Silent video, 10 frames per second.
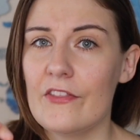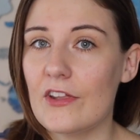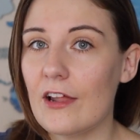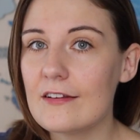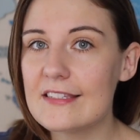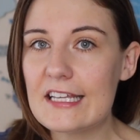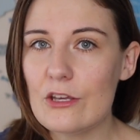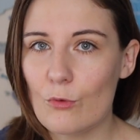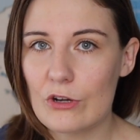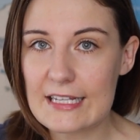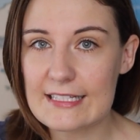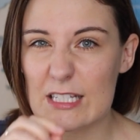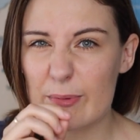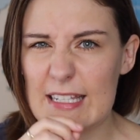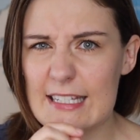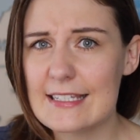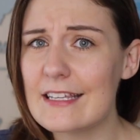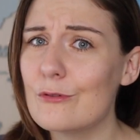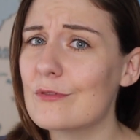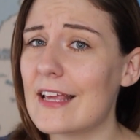The last thing you want is to spend a
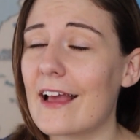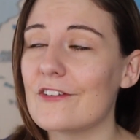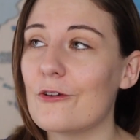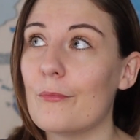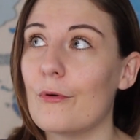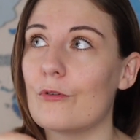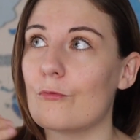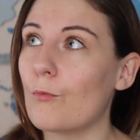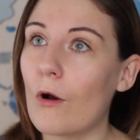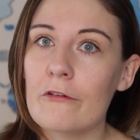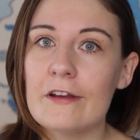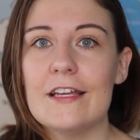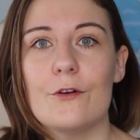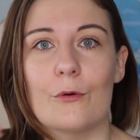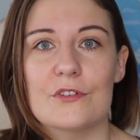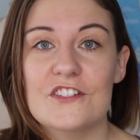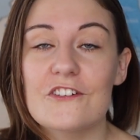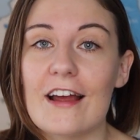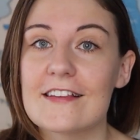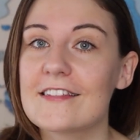single second on board worried or
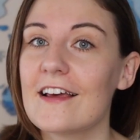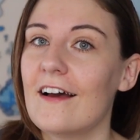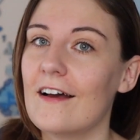stressed.